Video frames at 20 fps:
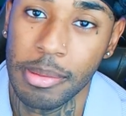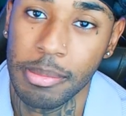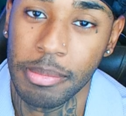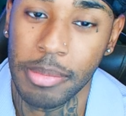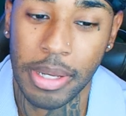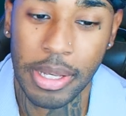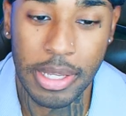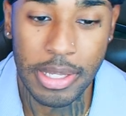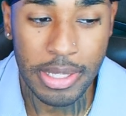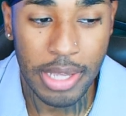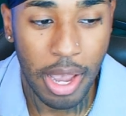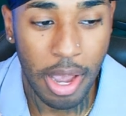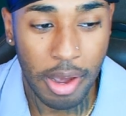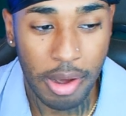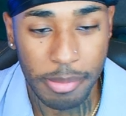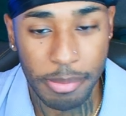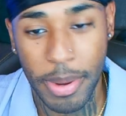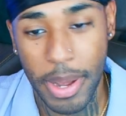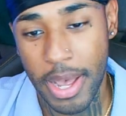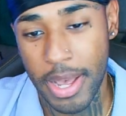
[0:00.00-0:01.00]
But it's
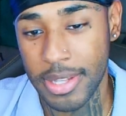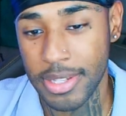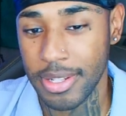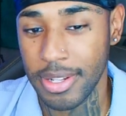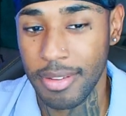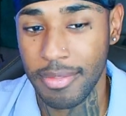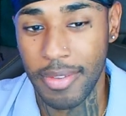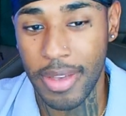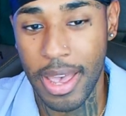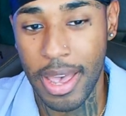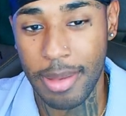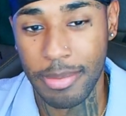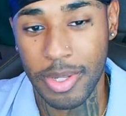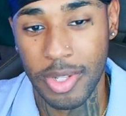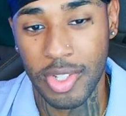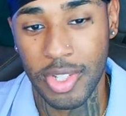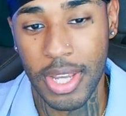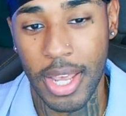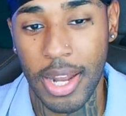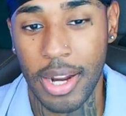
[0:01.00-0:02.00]
all positive vibes
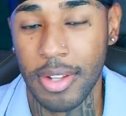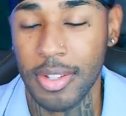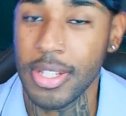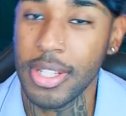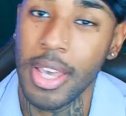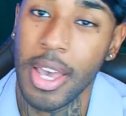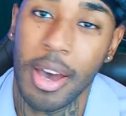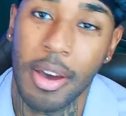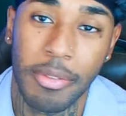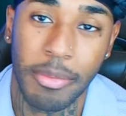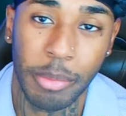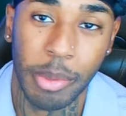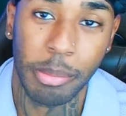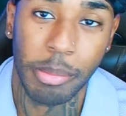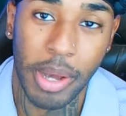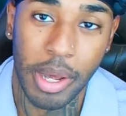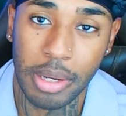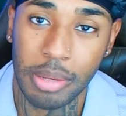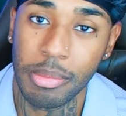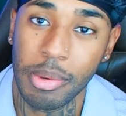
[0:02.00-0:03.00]
and shout out to y'all from the
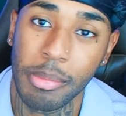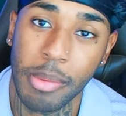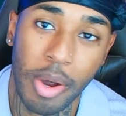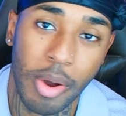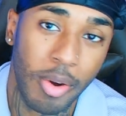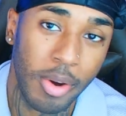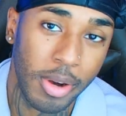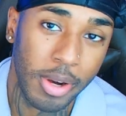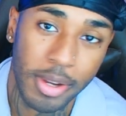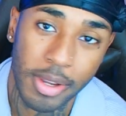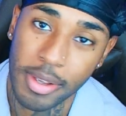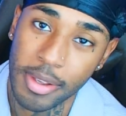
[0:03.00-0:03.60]
bottom of my heart.